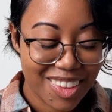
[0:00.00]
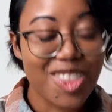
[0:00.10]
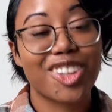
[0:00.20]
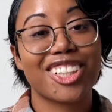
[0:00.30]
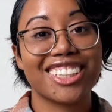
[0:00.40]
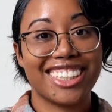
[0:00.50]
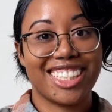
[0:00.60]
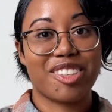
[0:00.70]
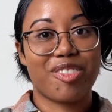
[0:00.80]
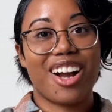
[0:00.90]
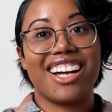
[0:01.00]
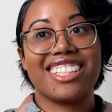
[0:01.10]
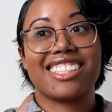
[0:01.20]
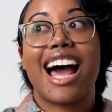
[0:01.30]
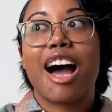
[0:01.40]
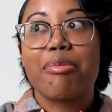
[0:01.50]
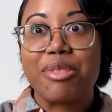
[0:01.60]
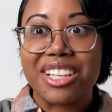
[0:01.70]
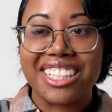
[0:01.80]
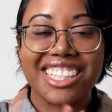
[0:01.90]
thoroughly surprised,
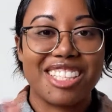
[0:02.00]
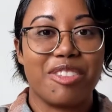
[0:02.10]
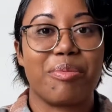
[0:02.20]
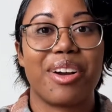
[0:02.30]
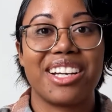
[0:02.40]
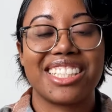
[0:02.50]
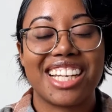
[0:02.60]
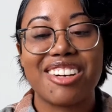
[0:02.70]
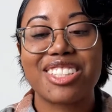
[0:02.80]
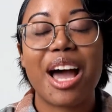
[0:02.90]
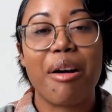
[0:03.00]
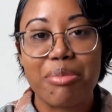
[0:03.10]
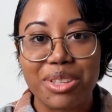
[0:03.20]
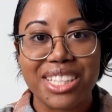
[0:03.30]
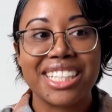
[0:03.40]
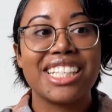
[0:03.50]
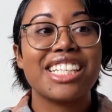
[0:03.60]
happily surprised. I was happily